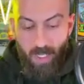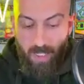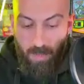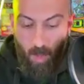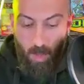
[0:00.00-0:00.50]

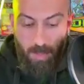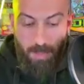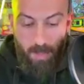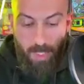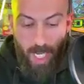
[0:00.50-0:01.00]
The more
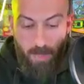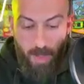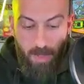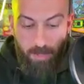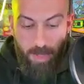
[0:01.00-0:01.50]
people that come up,
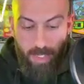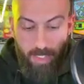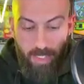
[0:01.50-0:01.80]
the better.